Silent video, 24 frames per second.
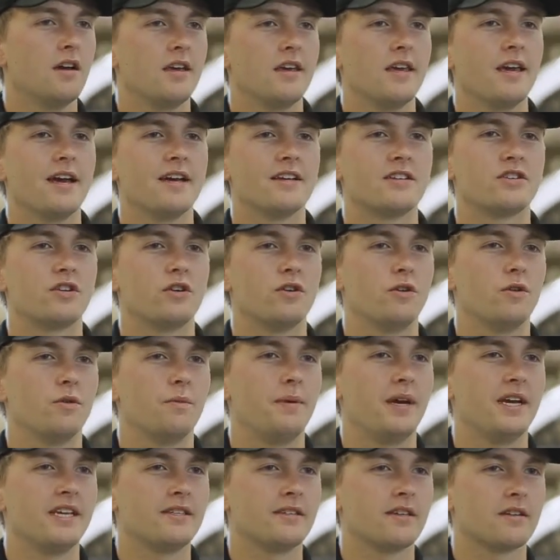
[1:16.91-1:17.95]
Yeah, so
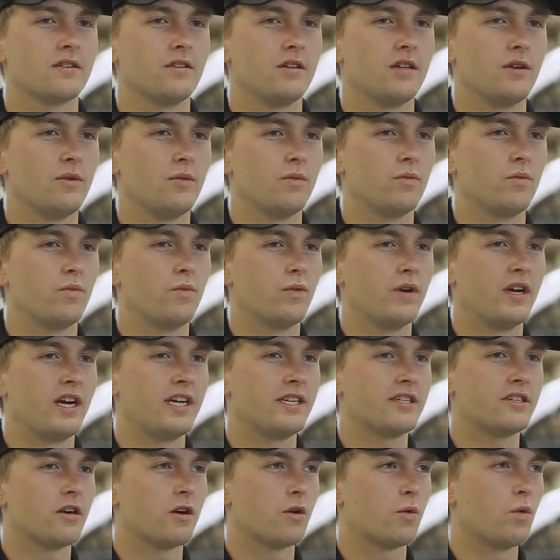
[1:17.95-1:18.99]
basically, when I
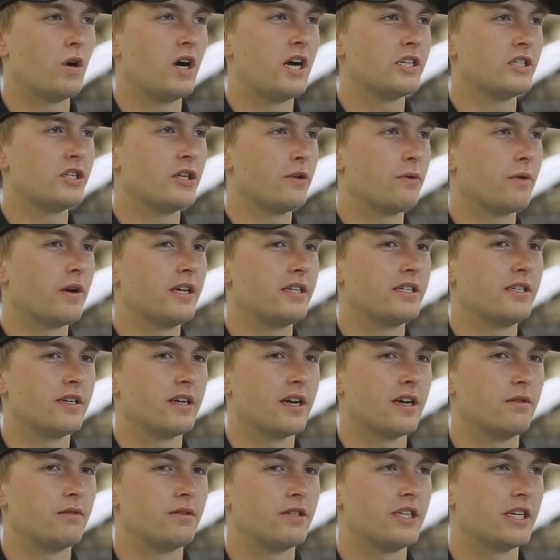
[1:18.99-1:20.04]
started watching
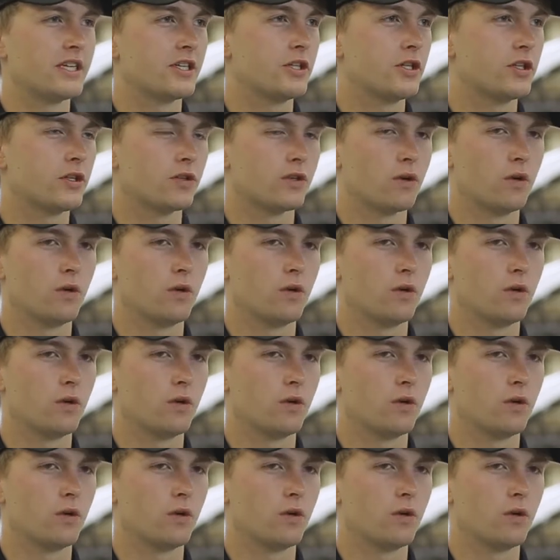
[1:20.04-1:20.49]
racing, I was 6 years